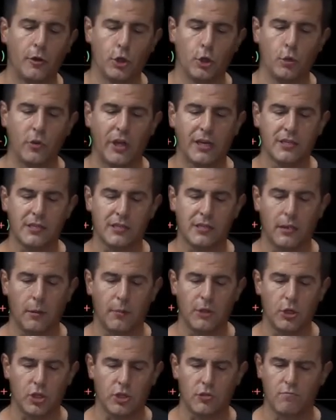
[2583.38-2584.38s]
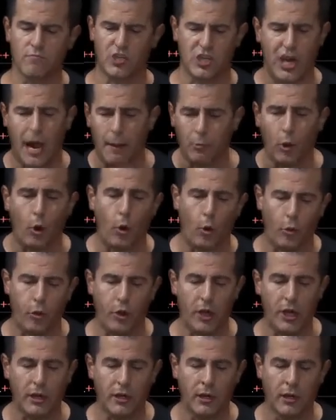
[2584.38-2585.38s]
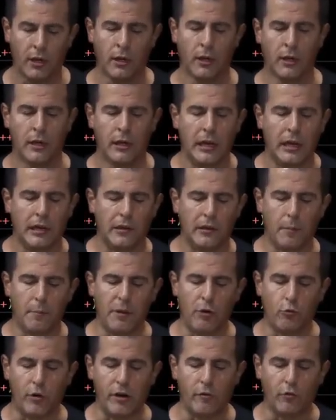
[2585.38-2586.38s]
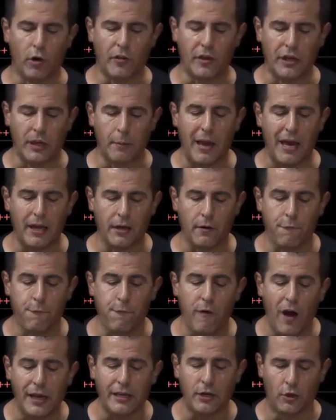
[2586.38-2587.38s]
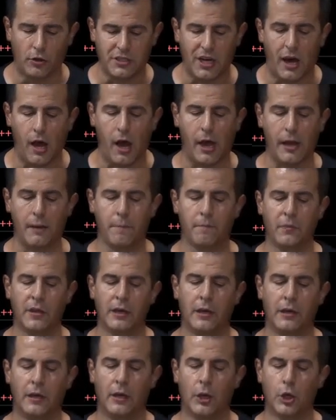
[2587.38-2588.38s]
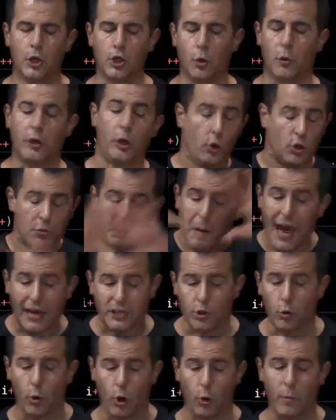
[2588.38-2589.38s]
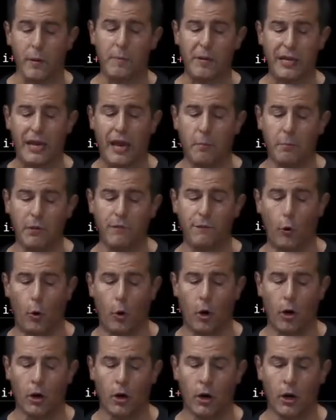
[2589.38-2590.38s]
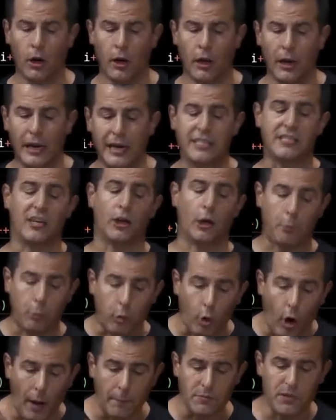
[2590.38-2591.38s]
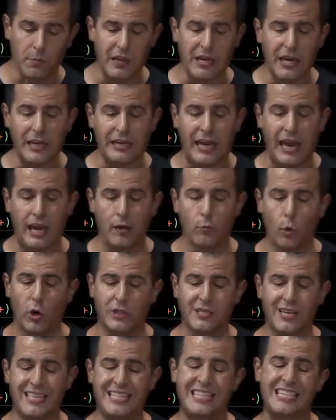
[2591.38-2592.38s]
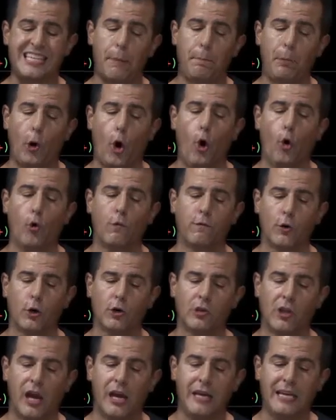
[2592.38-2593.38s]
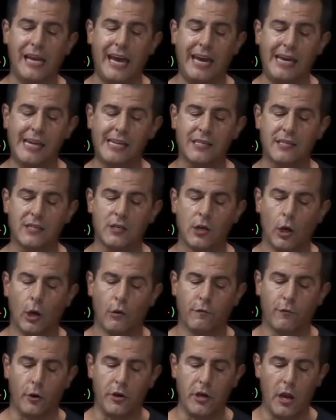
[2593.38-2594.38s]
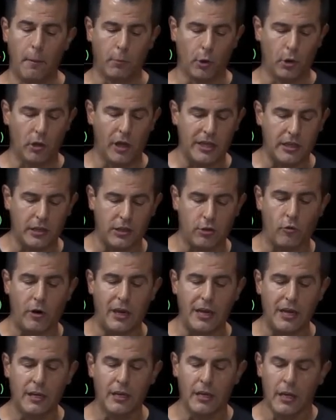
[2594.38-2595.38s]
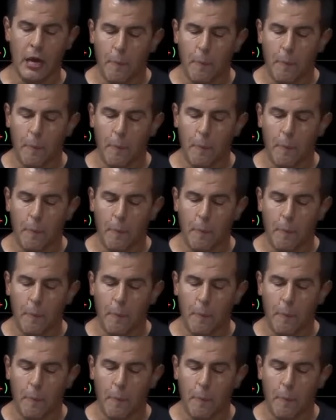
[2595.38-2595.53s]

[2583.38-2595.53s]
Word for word: undo this. Let me just stop the whole thing. Let me rerun the command a final time. So it goes back to where we began before, it's going to prompt me again once I step over line 8 for a number like 3.